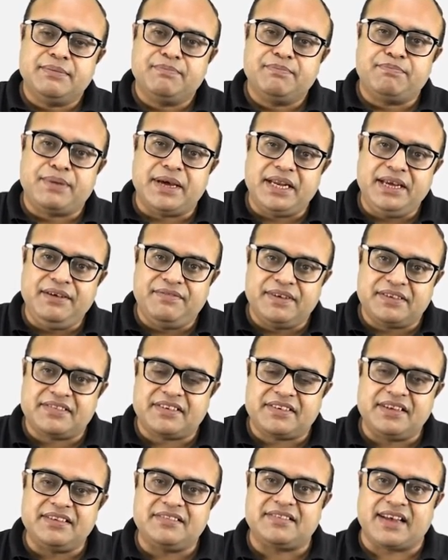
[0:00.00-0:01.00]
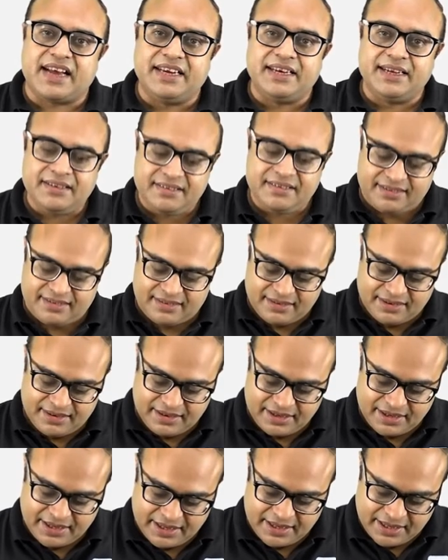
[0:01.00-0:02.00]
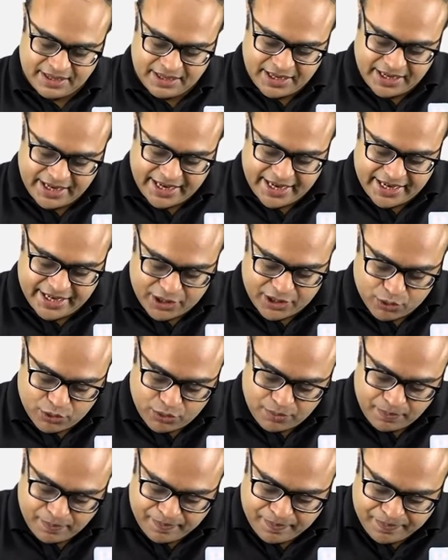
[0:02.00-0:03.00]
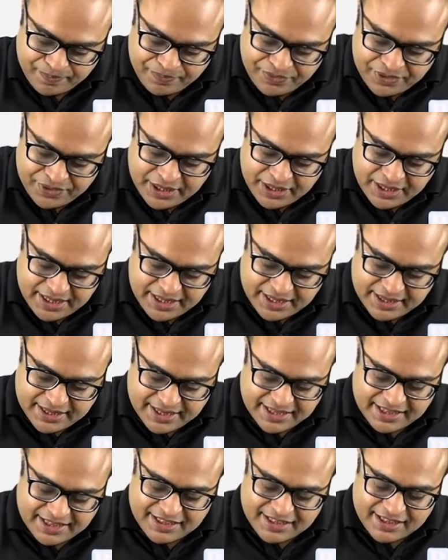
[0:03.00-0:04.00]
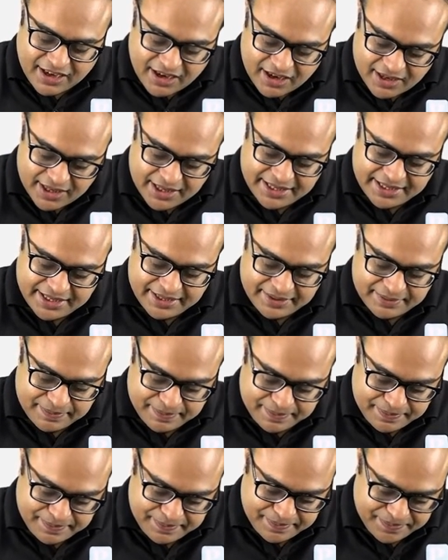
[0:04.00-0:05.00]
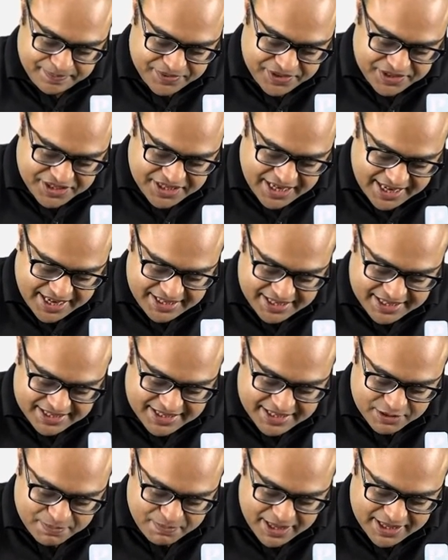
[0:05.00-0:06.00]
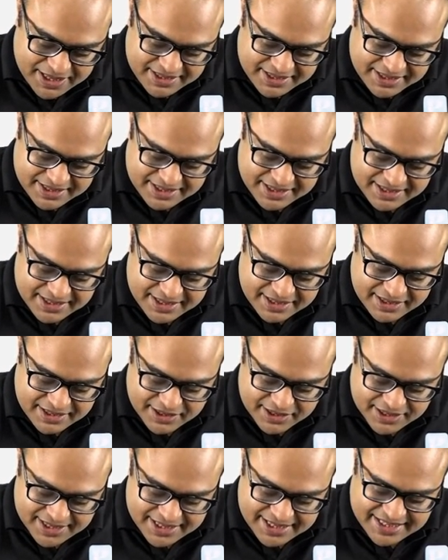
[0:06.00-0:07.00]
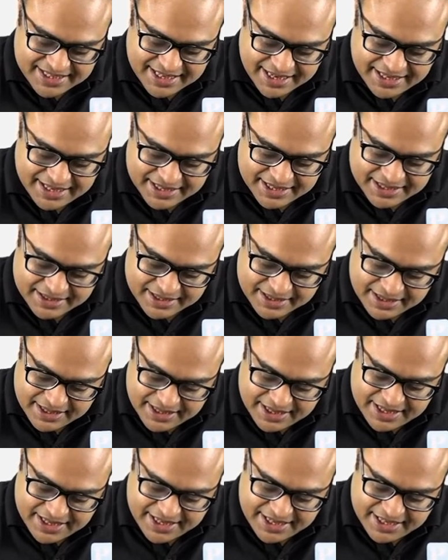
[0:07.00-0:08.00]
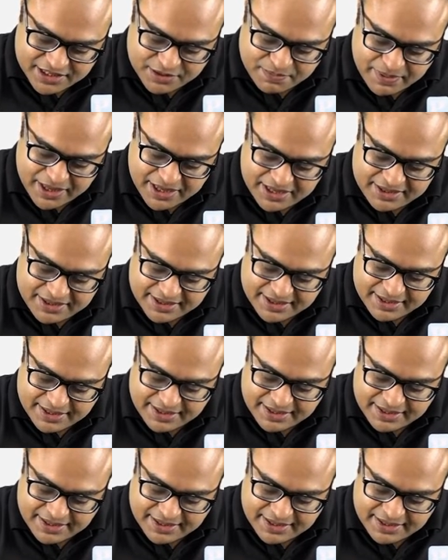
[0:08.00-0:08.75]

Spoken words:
perivisceral sinus into the third sinus space. This is the third sinus space